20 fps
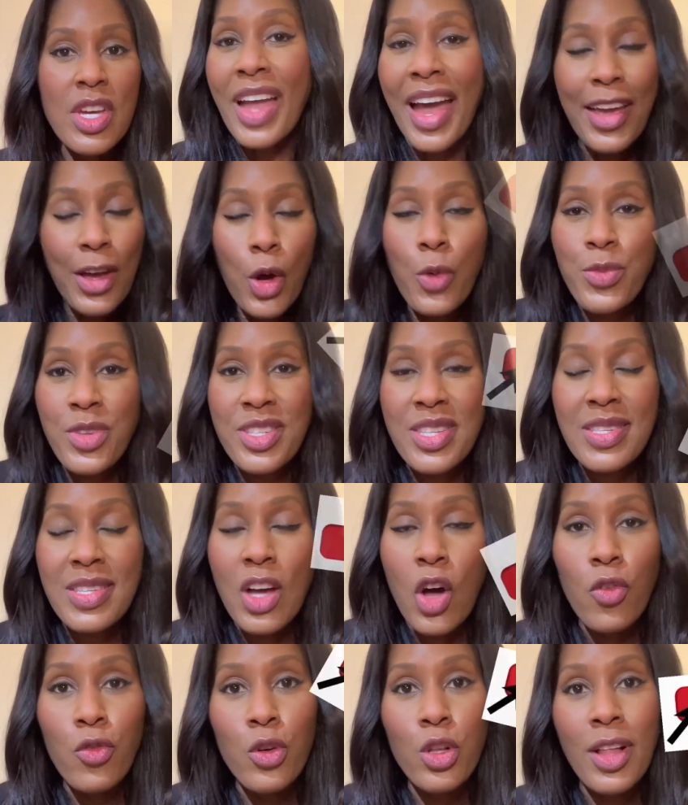I hope this is
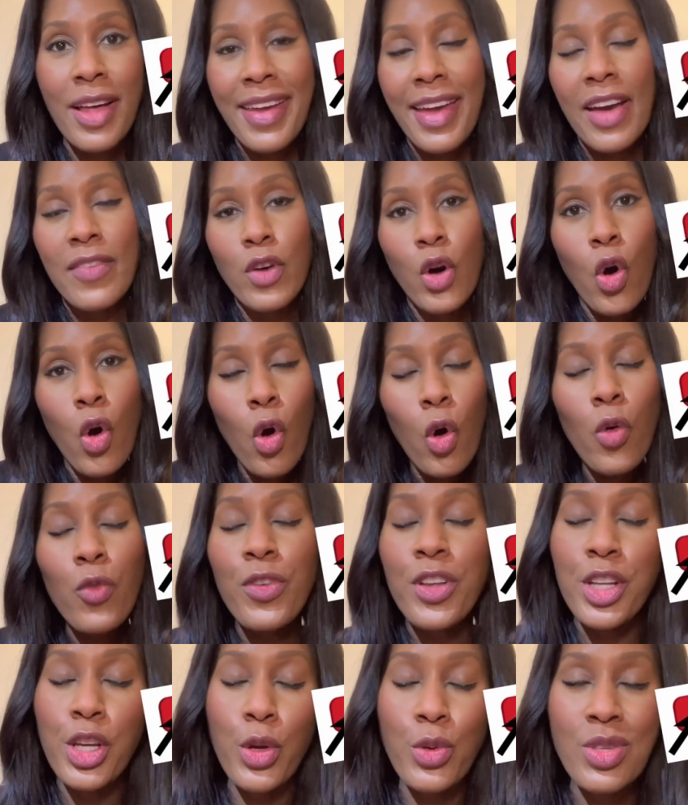helpful. I have a whole
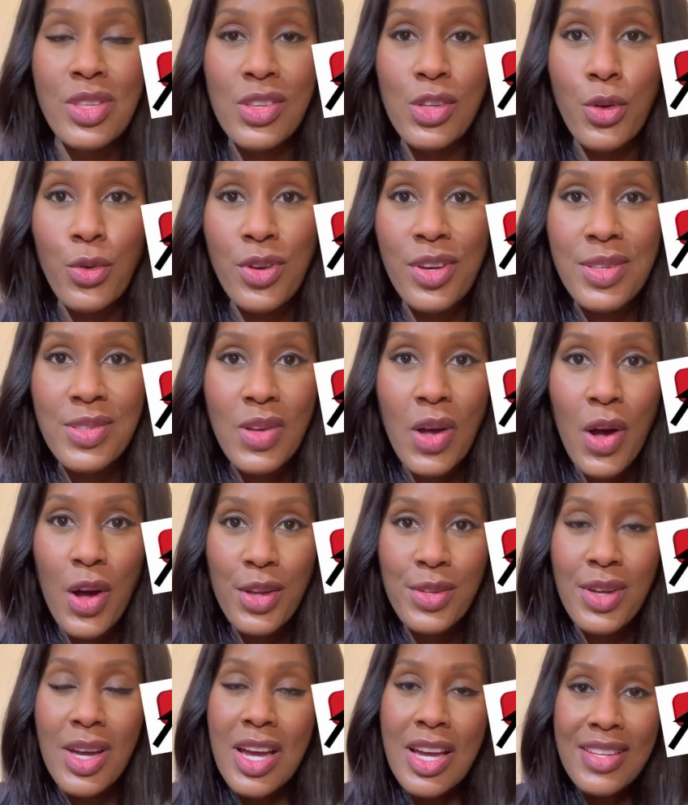video series
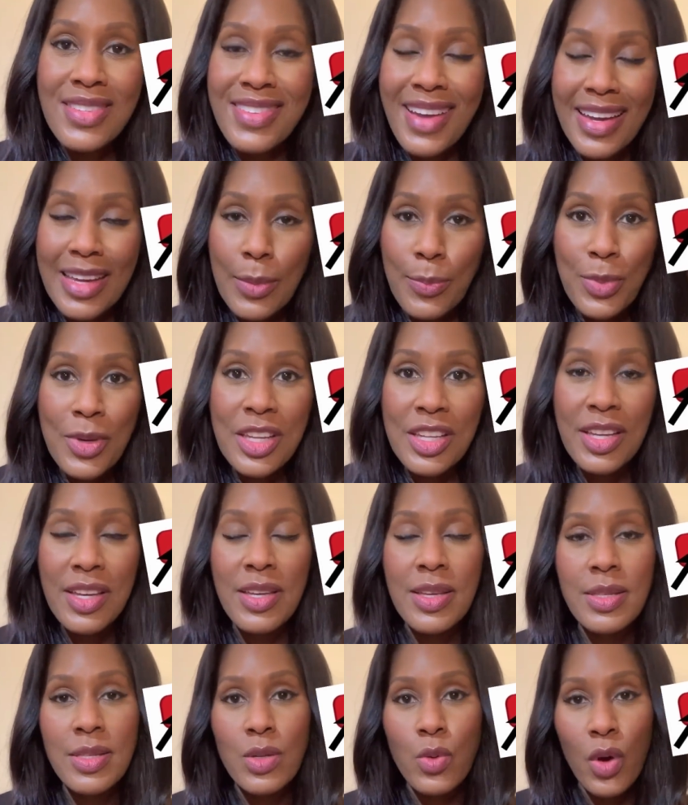on
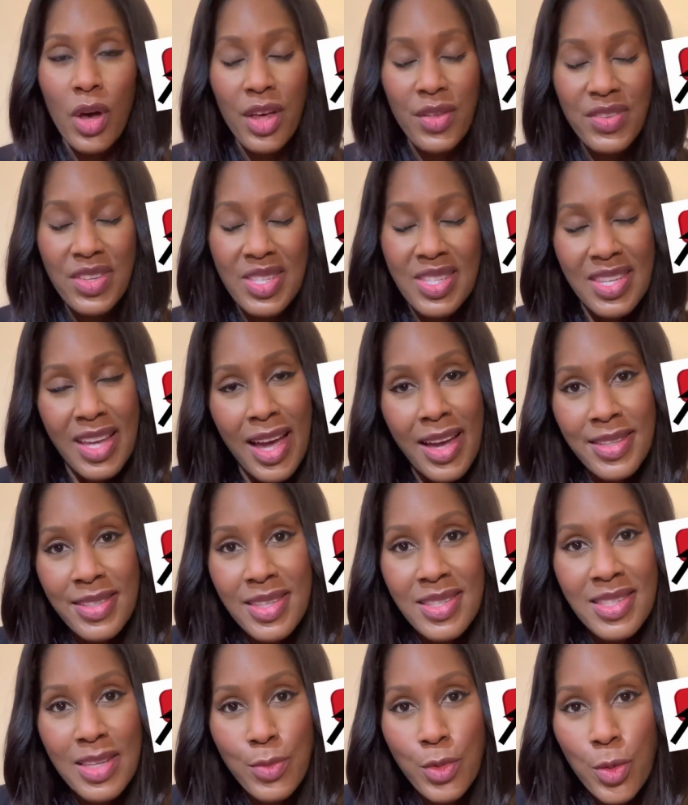diabetes, uh, the signs
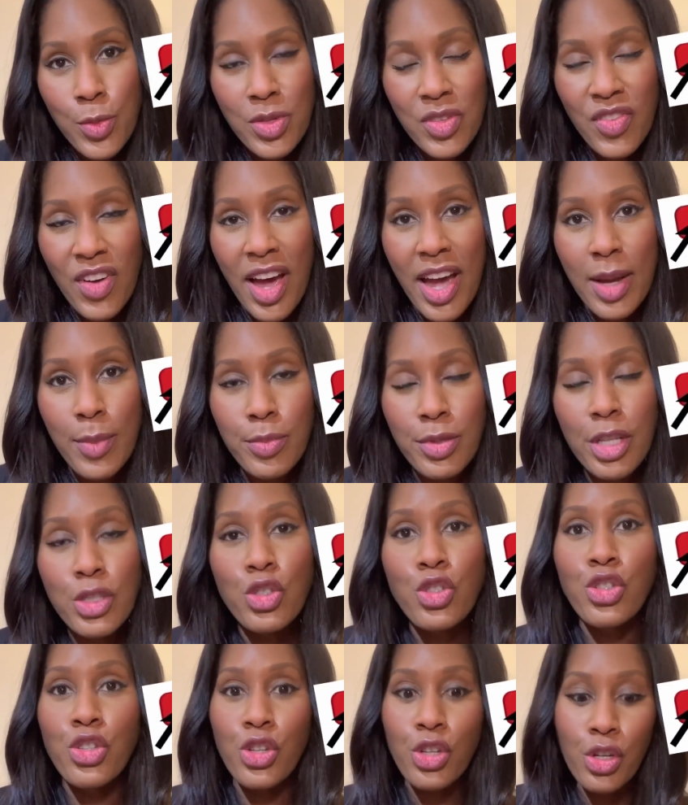and symptoms of high blood
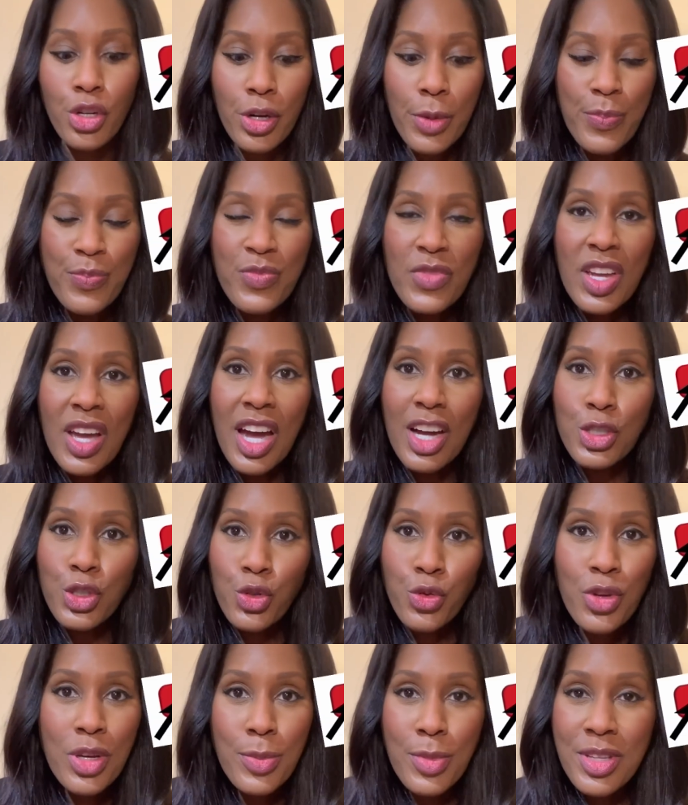sugar, uh,
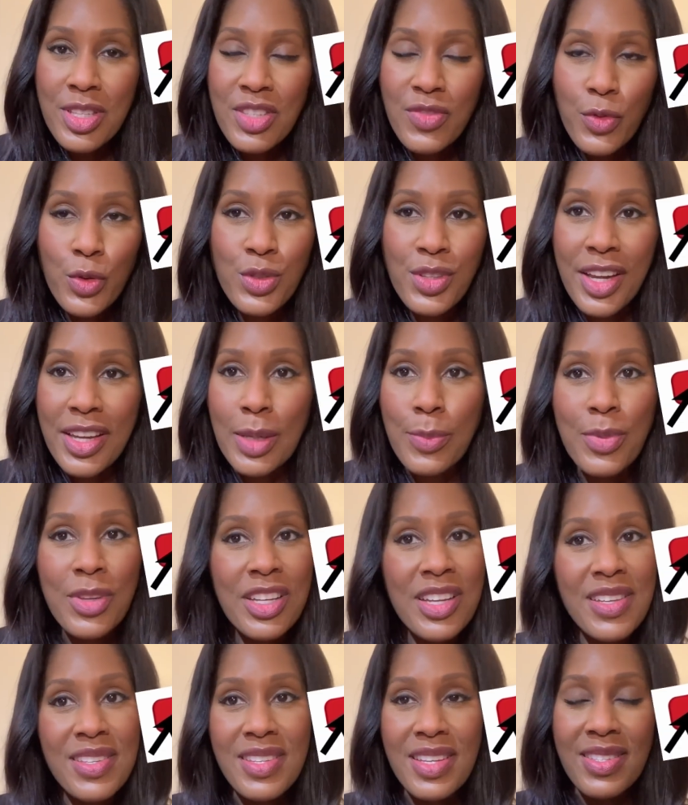treatments for
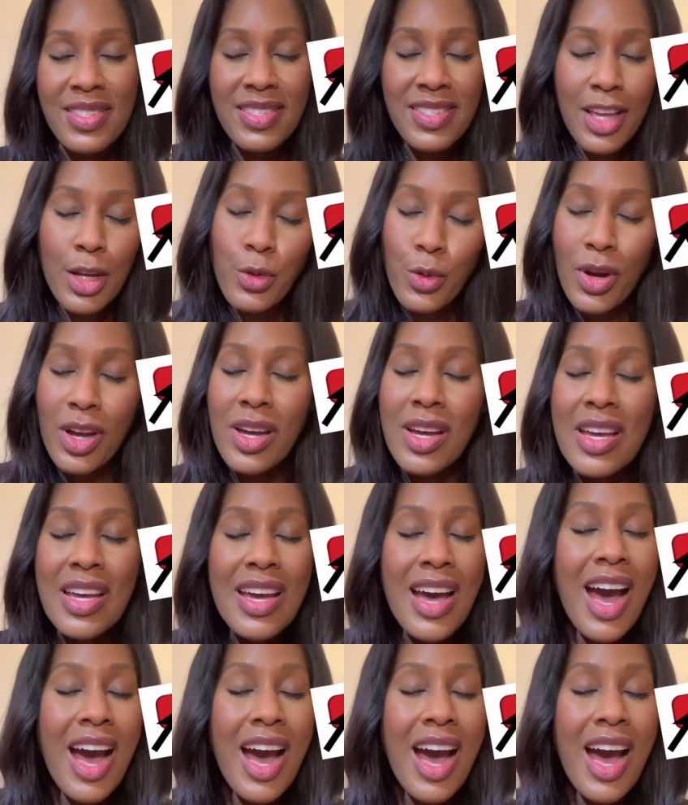diabetes, etc etc.